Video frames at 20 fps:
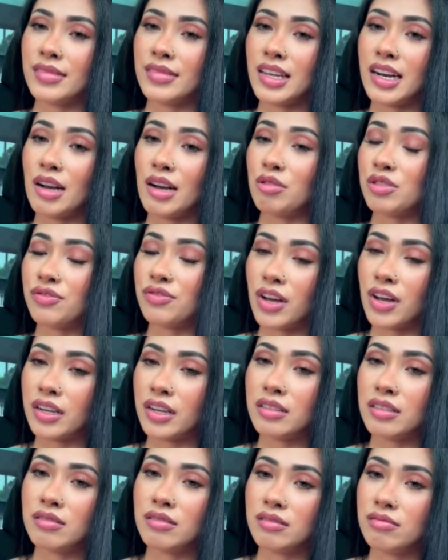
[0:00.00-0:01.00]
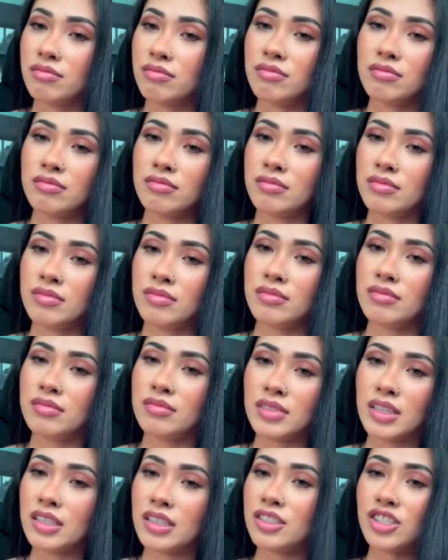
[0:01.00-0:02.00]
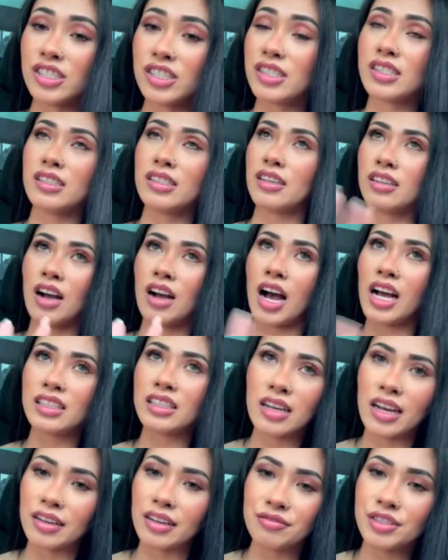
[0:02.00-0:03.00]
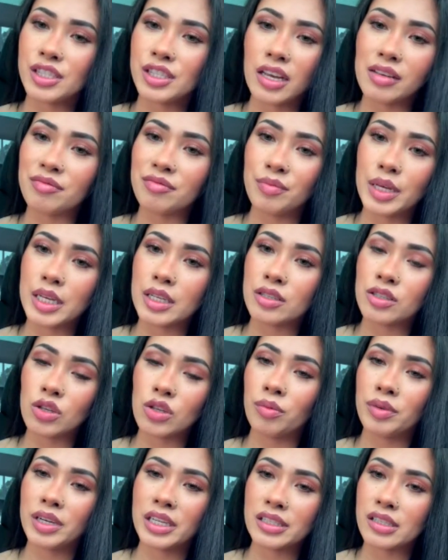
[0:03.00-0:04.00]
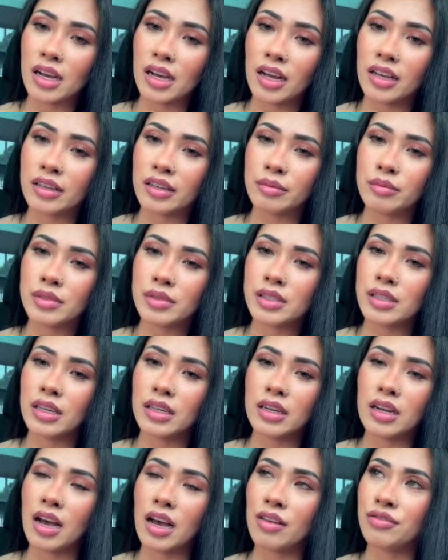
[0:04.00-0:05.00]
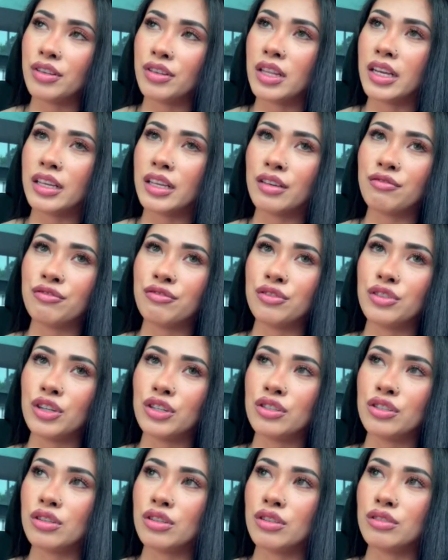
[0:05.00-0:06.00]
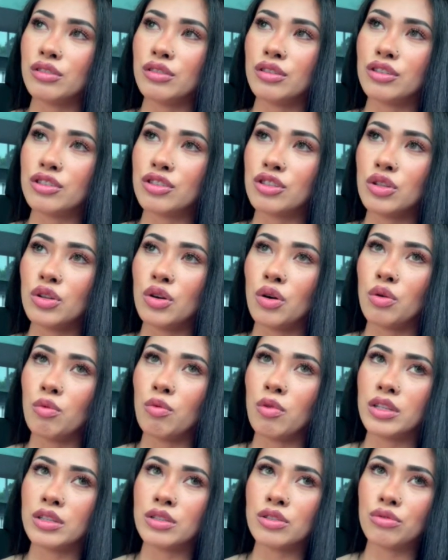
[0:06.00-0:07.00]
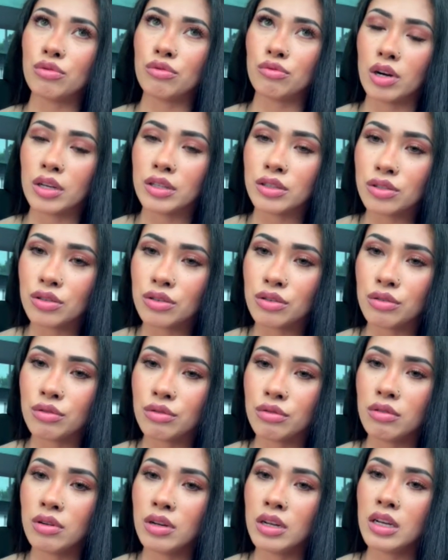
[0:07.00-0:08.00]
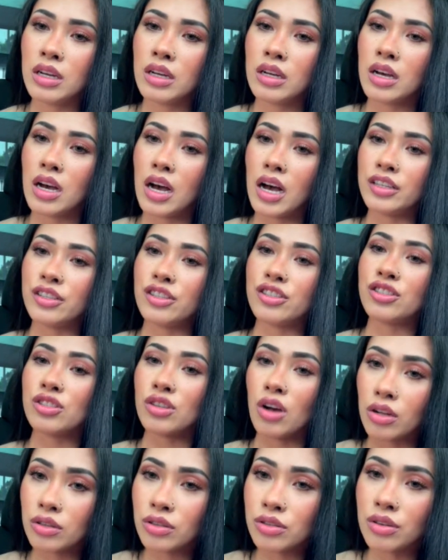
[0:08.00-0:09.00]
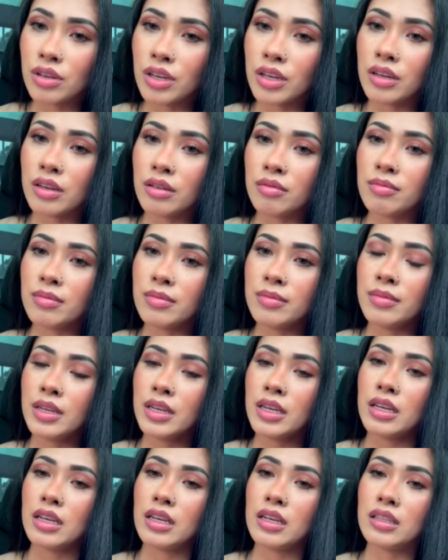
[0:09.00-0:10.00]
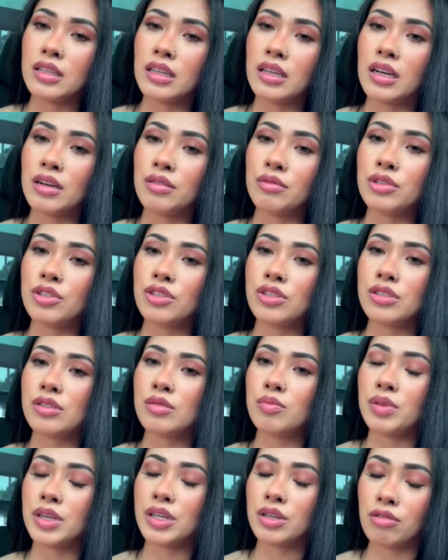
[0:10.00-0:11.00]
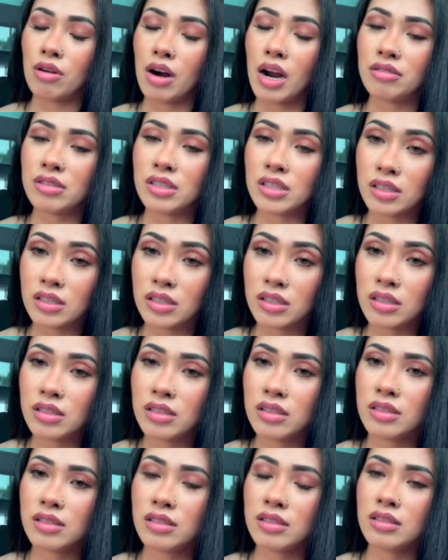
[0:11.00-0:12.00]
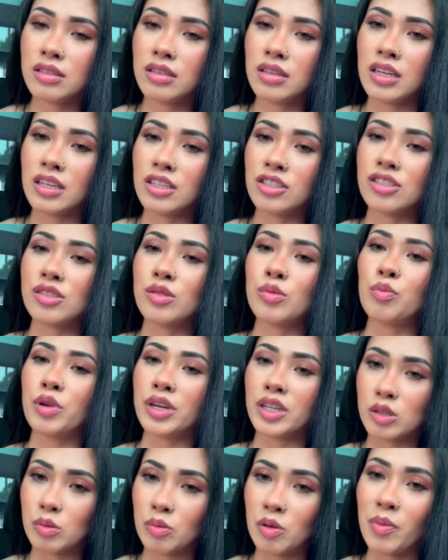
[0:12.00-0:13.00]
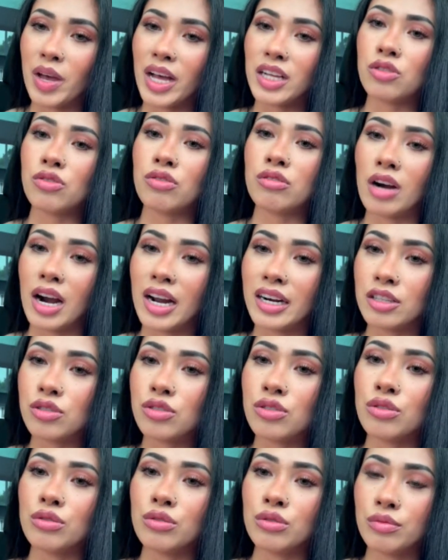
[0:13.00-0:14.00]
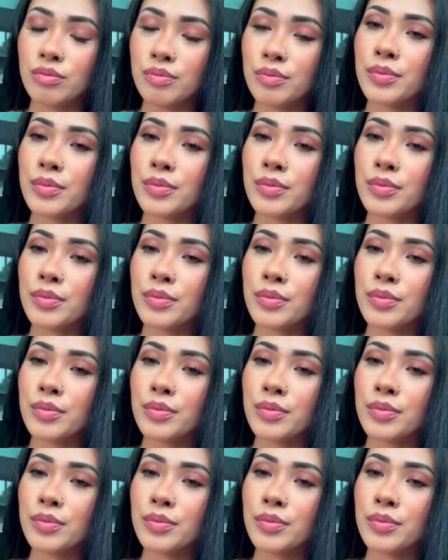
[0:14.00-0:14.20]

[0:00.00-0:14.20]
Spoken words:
and I was fine. It's just God have saved me so many times, and I feel like if there's no one to run to, I just talk to Him, and then I would just be grounded, and it just brings me back to gratitude.